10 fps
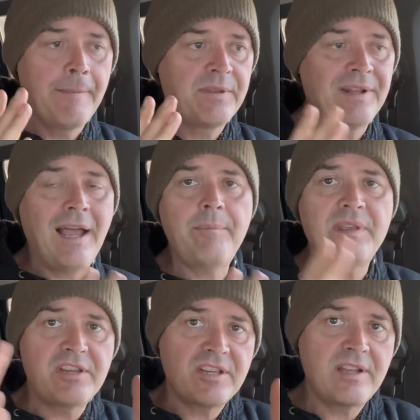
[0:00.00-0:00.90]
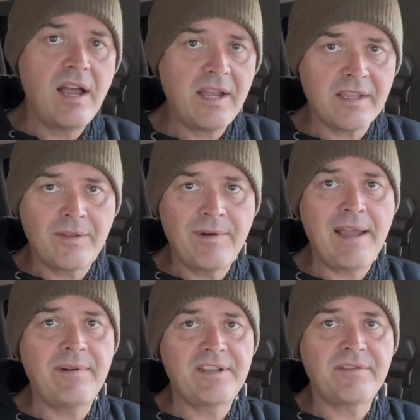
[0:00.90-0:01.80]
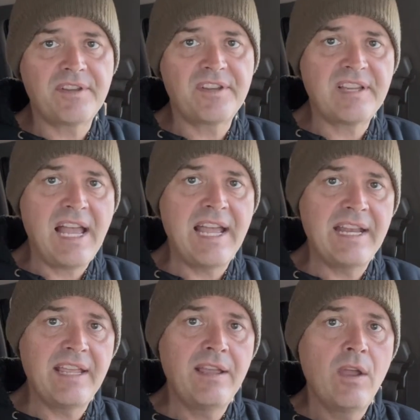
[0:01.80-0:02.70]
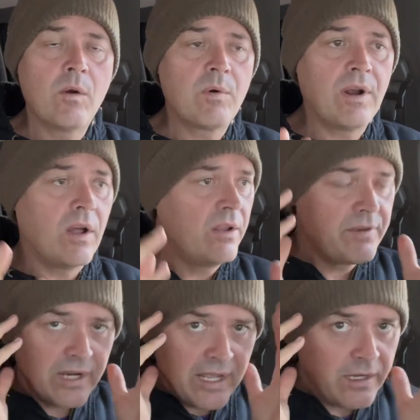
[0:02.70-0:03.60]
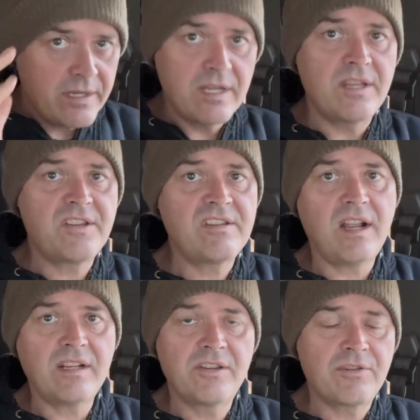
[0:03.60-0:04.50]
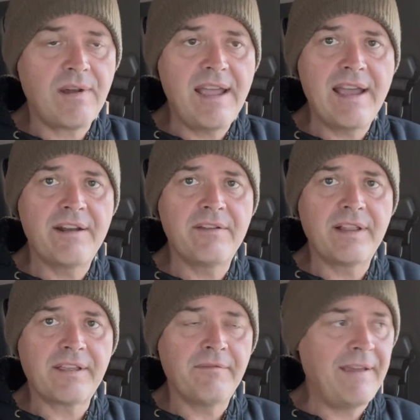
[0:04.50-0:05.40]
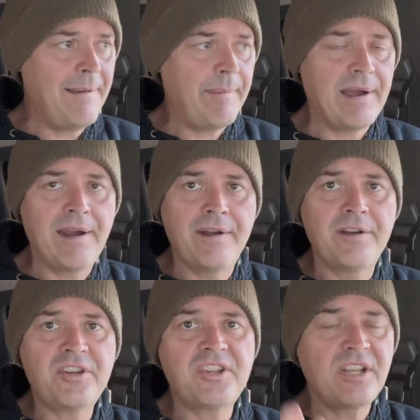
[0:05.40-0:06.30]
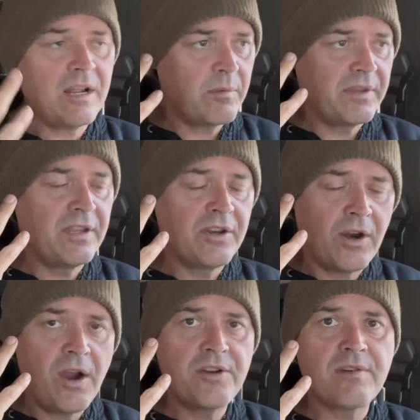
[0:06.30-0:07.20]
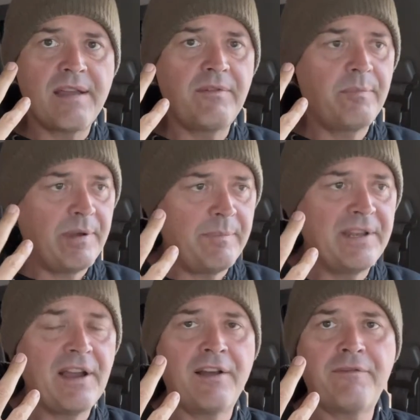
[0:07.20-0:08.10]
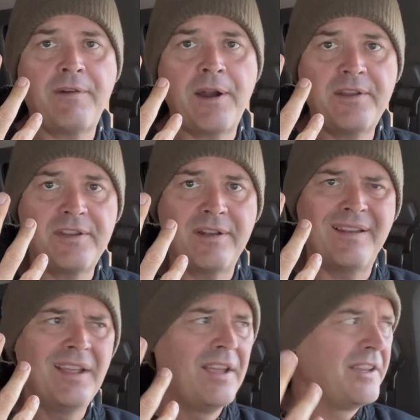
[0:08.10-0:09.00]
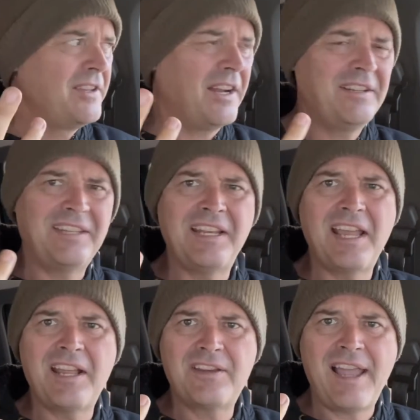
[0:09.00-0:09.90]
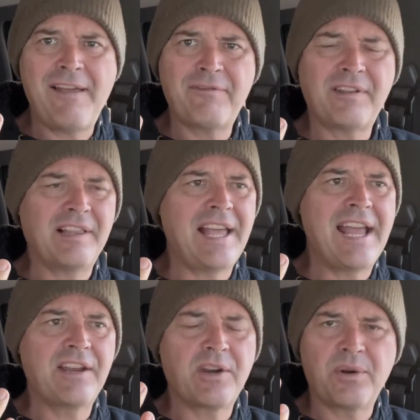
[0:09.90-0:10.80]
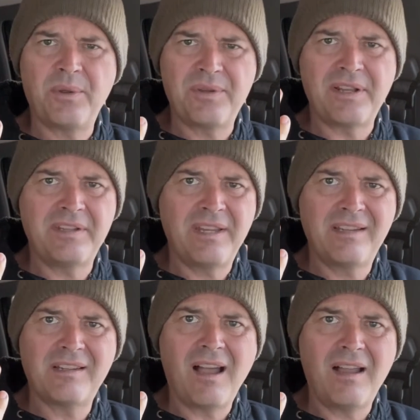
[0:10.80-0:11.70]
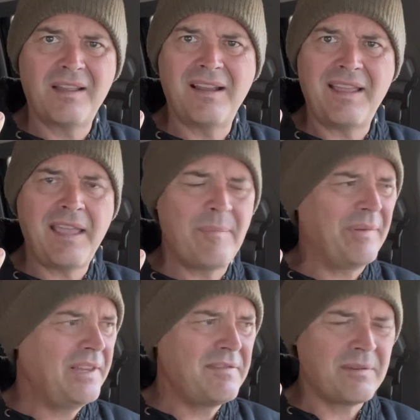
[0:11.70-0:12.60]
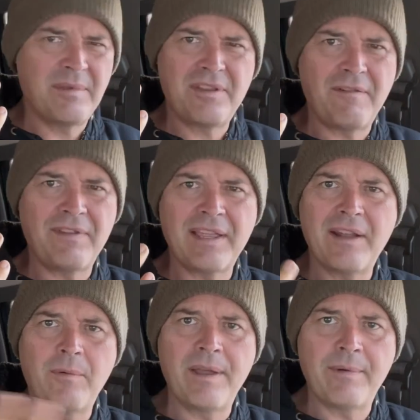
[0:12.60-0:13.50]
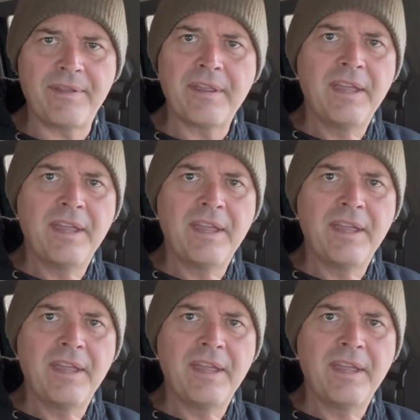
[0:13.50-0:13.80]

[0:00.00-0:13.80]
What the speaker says: to not be stuck in the rat race of society, where all of your energy is sucked dry out of you like a vampire, and you're stuck in your hard drive with puppy dog farts and young teenage half-clad girls on TikTok, and I can't believe some of the stuff they get away with.